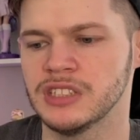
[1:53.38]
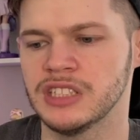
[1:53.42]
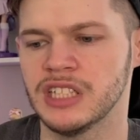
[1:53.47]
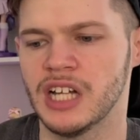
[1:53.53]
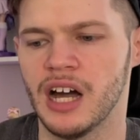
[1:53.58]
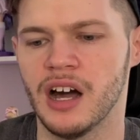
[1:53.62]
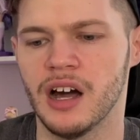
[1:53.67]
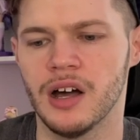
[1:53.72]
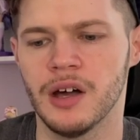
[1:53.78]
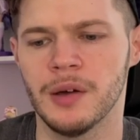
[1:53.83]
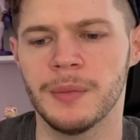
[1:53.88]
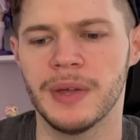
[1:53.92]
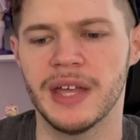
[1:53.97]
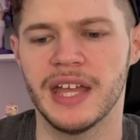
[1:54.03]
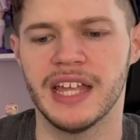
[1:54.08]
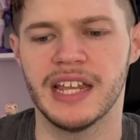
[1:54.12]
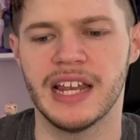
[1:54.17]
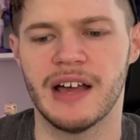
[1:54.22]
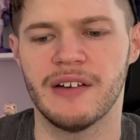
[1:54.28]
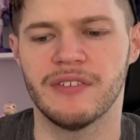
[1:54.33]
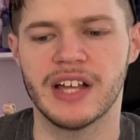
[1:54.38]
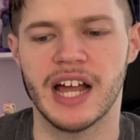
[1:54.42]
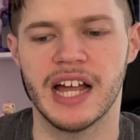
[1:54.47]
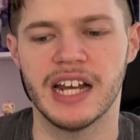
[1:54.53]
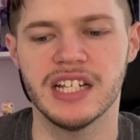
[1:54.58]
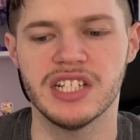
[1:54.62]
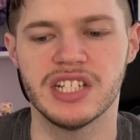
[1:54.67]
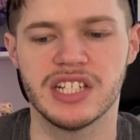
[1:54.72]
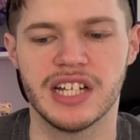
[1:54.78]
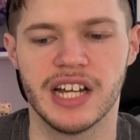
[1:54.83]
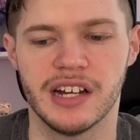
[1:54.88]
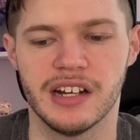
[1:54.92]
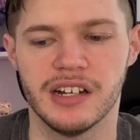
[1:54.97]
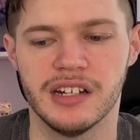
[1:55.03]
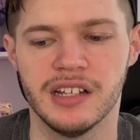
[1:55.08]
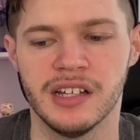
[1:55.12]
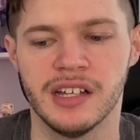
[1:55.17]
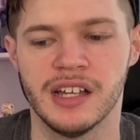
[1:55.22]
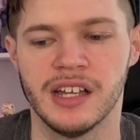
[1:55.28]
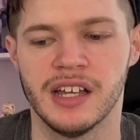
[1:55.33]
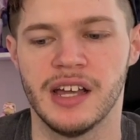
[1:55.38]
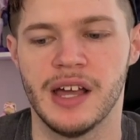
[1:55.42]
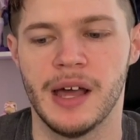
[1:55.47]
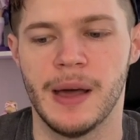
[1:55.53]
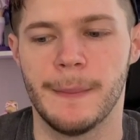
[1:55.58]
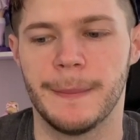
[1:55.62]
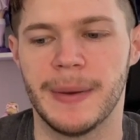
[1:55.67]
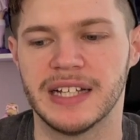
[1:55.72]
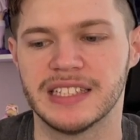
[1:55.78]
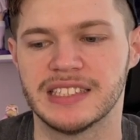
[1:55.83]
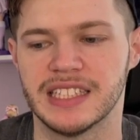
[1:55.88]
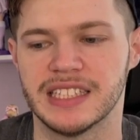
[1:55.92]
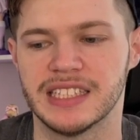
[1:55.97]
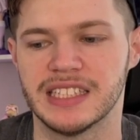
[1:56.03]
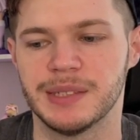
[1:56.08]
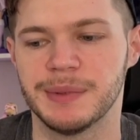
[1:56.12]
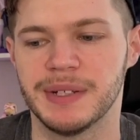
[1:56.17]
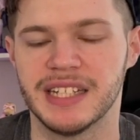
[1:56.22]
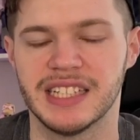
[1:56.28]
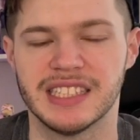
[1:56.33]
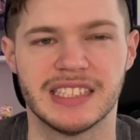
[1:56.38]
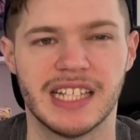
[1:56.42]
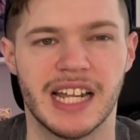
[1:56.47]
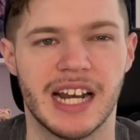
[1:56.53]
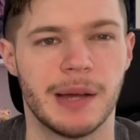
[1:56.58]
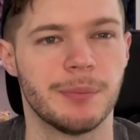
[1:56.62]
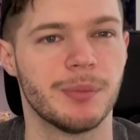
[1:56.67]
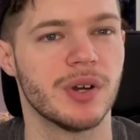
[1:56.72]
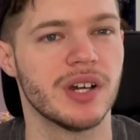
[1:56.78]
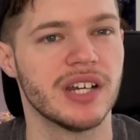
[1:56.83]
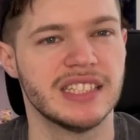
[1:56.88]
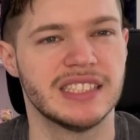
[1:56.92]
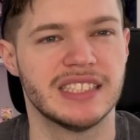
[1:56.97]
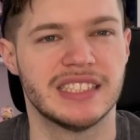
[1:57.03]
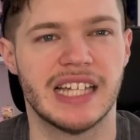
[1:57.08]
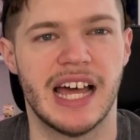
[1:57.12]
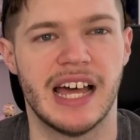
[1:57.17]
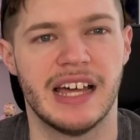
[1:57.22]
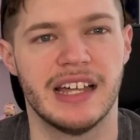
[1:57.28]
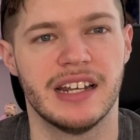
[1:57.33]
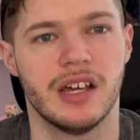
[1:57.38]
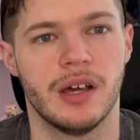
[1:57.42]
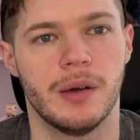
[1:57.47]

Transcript: And I've kind of shared my sentiment is that I'm pretty sad